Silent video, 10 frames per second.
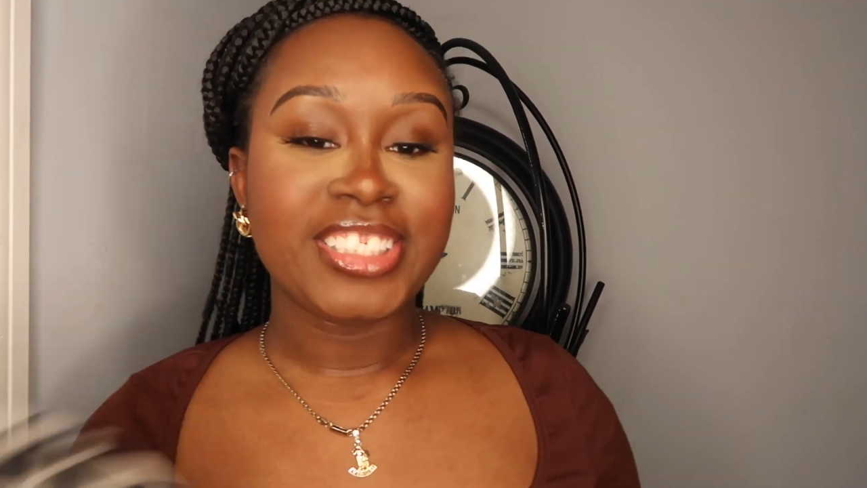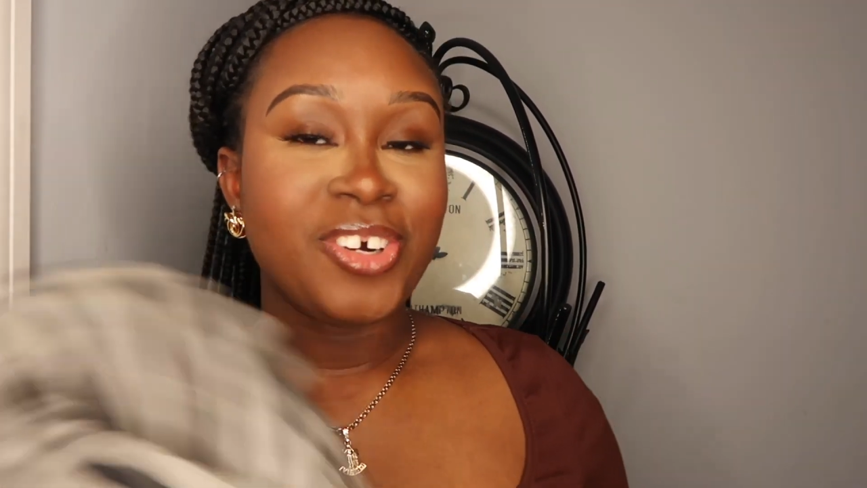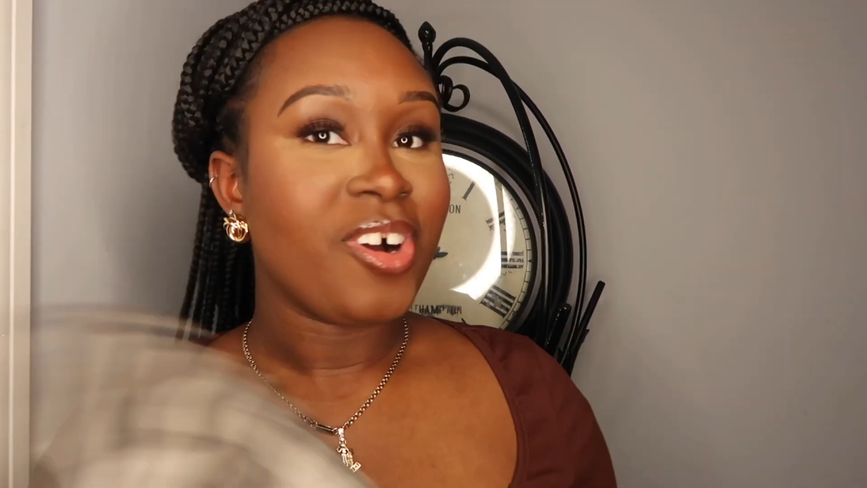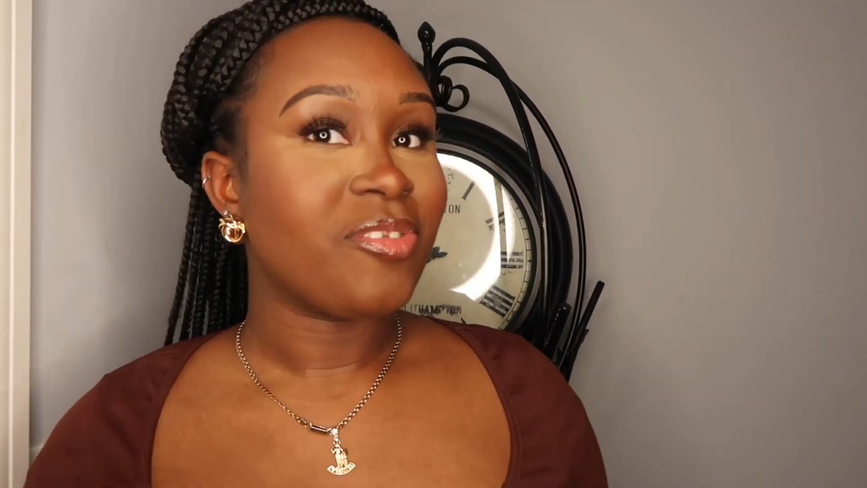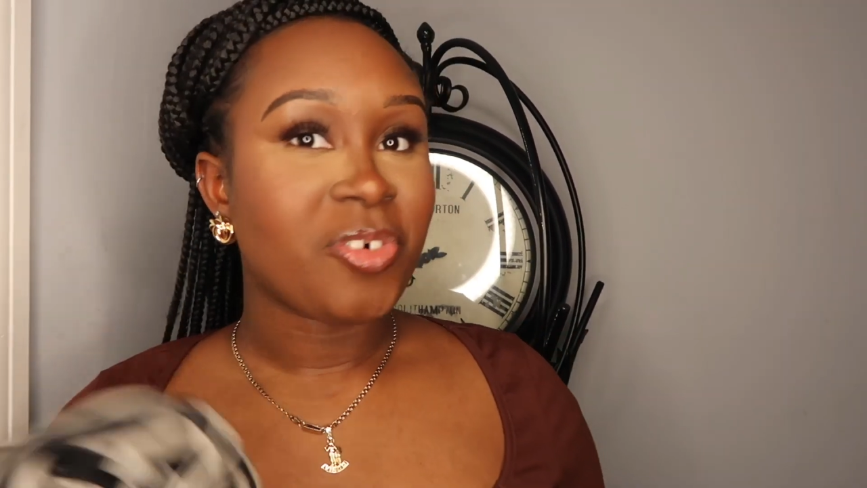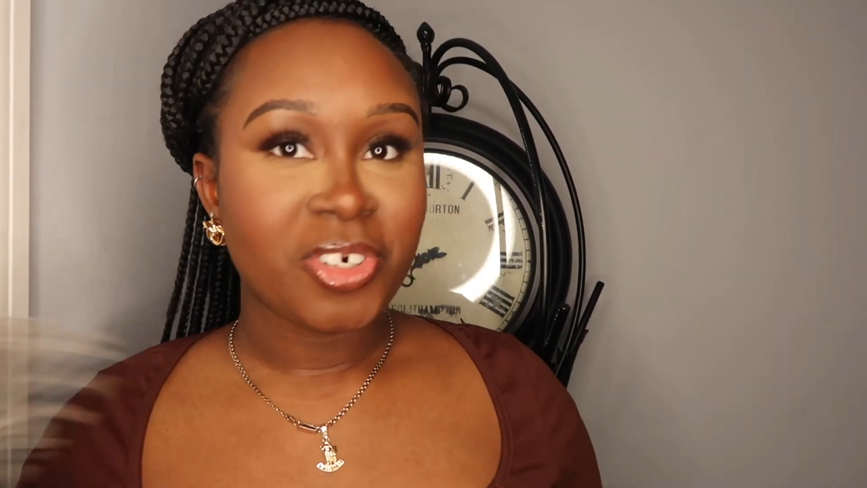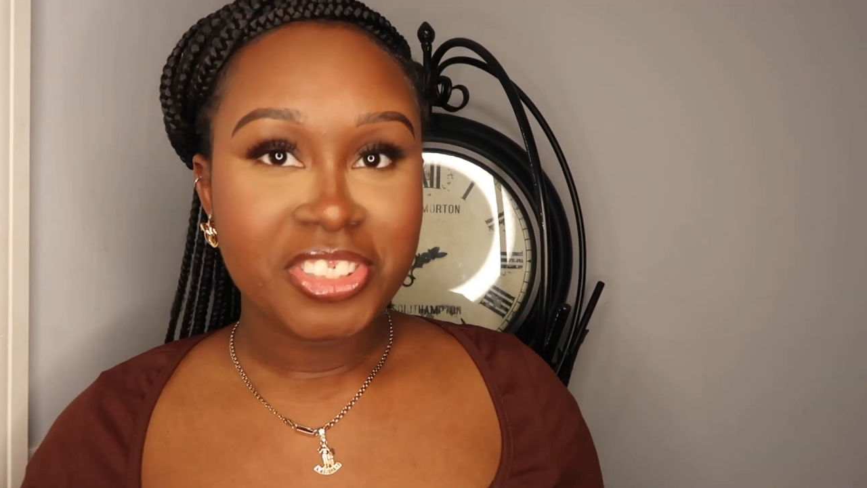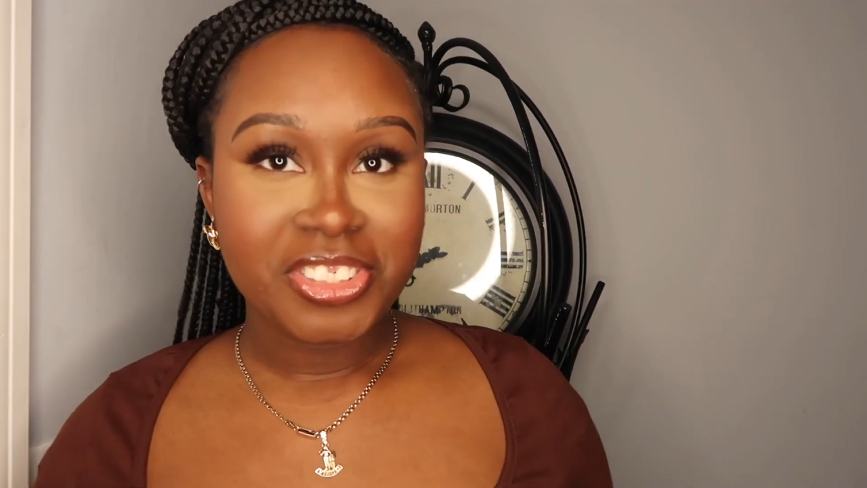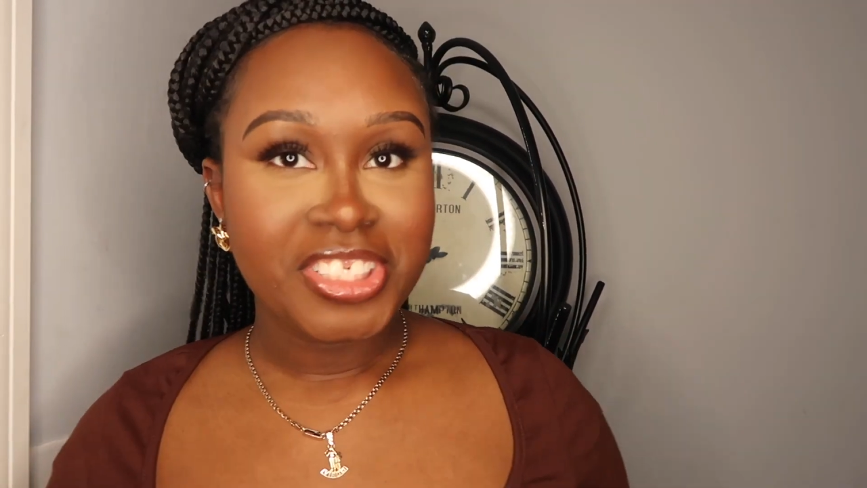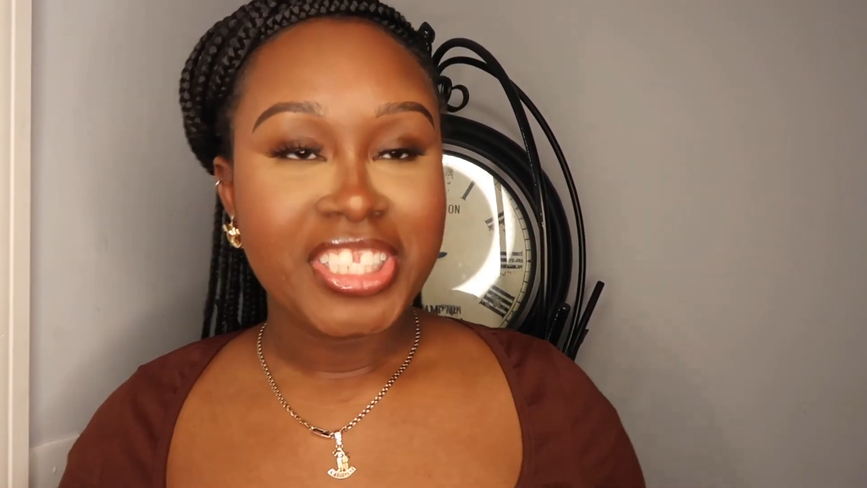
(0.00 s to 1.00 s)
So of
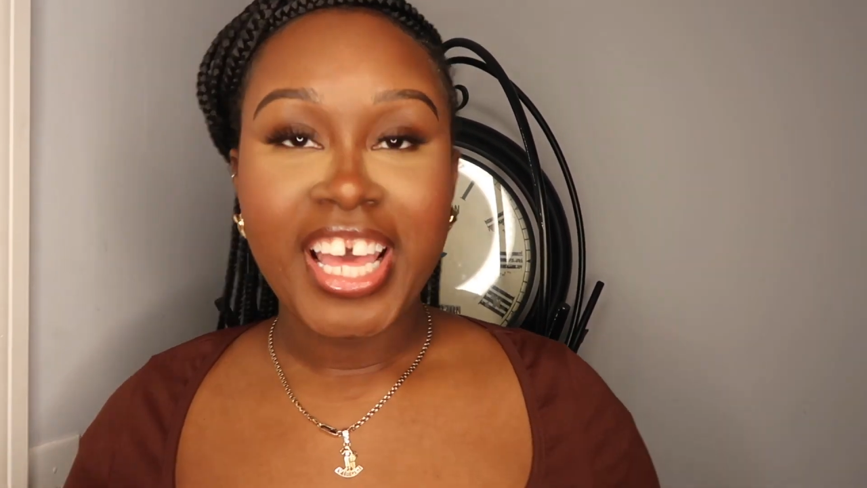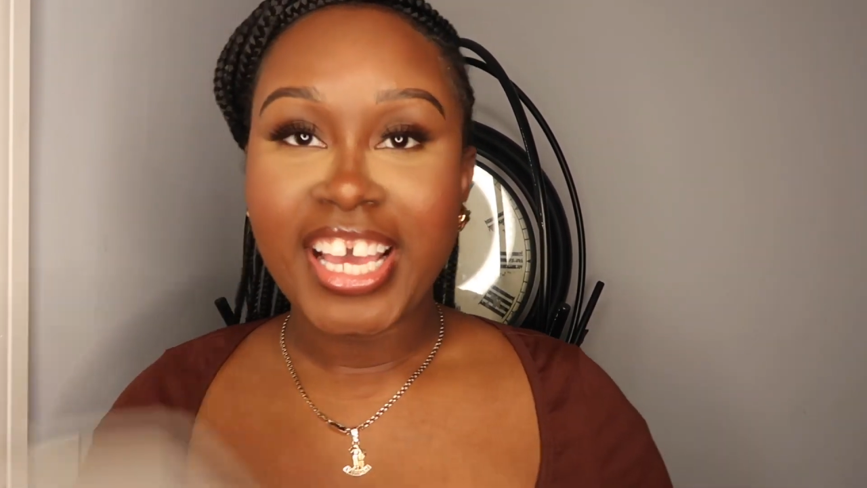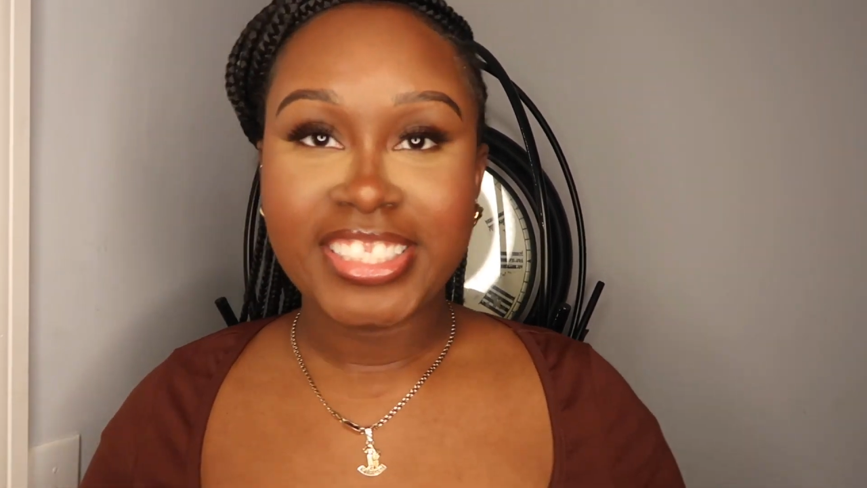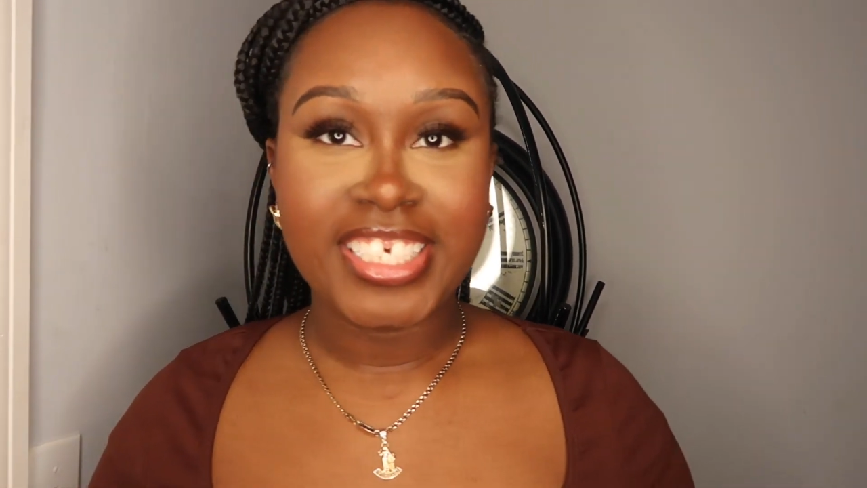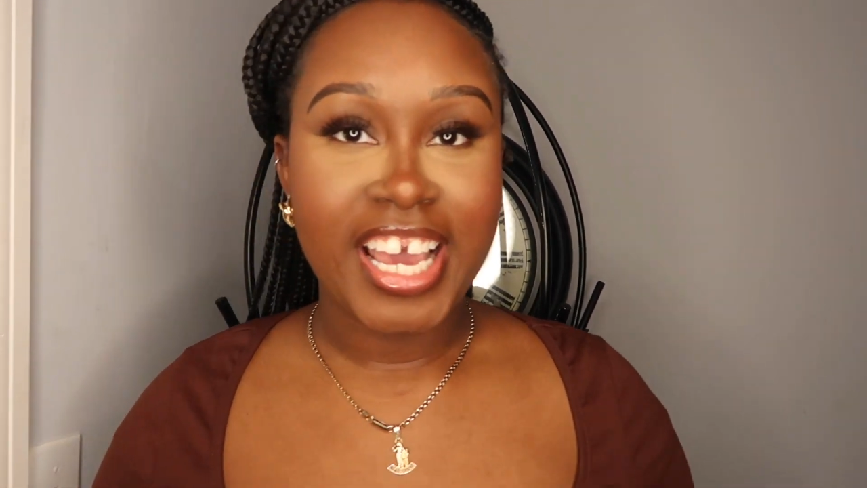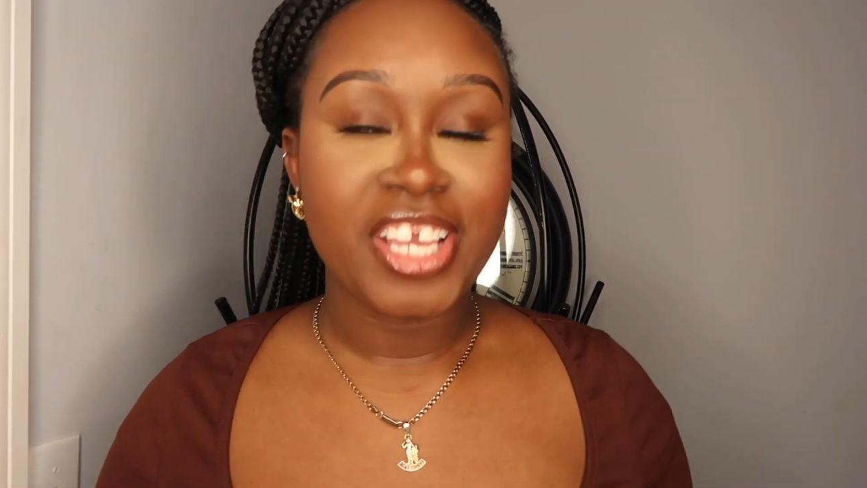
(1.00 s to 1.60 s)
course you'll need the head tie.